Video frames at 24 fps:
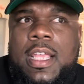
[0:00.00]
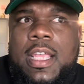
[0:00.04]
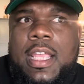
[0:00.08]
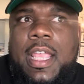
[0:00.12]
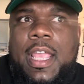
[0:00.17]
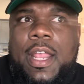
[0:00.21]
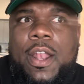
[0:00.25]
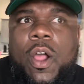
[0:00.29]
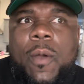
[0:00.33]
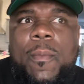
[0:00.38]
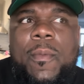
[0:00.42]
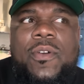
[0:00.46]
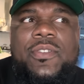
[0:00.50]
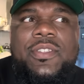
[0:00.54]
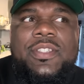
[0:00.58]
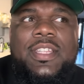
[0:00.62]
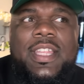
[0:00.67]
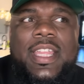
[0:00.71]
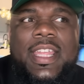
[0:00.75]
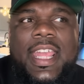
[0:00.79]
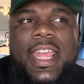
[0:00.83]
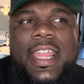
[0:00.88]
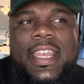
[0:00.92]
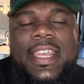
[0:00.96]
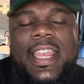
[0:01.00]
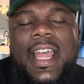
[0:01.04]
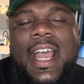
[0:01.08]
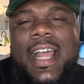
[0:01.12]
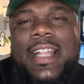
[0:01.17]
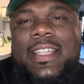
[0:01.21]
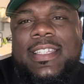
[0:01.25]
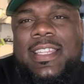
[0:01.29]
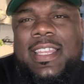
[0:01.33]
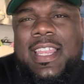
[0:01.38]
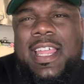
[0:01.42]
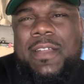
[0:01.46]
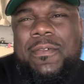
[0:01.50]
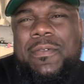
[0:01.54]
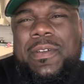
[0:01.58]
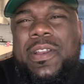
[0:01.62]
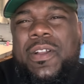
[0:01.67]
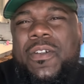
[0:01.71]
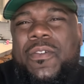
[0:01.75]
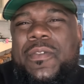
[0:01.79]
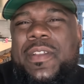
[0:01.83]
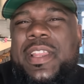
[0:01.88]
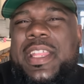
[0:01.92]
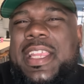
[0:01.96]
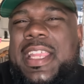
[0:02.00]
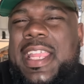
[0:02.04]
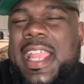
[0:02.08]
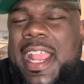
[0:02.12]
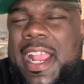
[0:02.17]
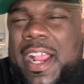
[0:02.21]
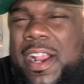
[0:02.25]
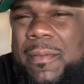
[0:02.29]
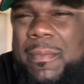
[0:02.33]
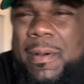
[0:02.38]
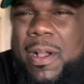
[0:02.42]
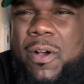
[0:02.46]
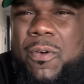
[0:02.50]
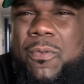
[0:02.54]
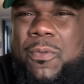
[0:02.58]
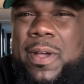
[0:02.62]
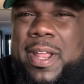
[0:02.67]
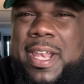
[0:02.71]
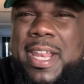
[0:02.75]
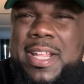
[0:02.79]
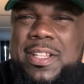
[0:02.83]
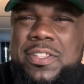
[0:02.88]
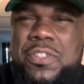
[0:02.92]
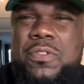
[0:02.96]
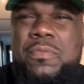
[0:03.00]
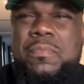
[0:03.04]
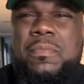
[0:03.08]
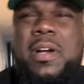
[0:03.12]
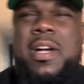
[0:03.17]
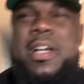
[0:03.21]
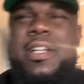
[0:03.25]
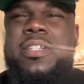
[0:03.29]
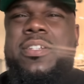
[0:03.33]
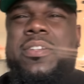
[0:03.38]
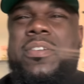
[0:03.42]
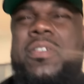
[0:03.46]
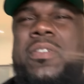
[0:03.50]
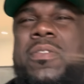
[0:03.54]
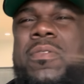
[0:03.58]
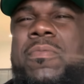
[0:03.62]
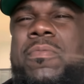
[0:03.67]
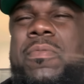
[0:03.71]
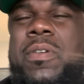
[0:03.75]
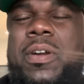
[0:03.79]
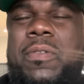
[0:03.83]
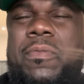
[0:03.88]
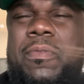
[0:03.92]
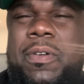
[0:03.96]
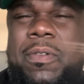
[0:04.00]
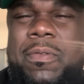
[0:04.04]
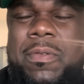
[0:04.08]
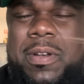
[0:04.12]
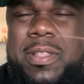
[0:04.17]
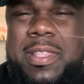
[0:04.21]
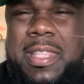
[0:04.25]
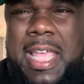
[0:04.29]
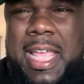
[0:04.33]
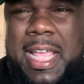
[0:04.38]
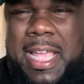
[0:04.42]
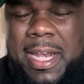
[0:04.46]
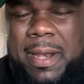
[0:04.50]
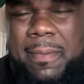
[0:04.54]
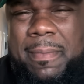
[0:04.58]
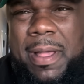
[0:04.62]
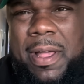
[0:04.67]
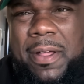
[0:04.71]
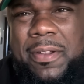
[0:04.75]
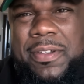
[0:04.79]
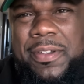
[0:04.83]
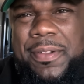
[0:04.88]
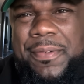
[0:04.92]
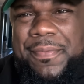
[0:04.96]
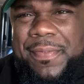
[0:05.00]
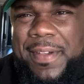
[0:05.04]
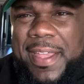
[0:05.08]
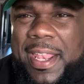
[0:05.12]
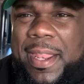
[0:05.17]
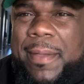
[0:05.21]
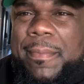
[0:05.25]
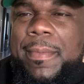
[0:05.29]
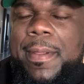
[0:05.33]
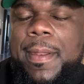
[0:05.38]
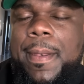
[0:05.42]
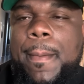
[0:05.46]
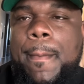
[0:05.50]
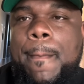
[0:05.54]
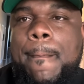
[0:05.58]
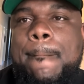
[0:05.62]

it almost is a head nod to like, we don't really care about winning too much. We're, we're, we're thinking about development.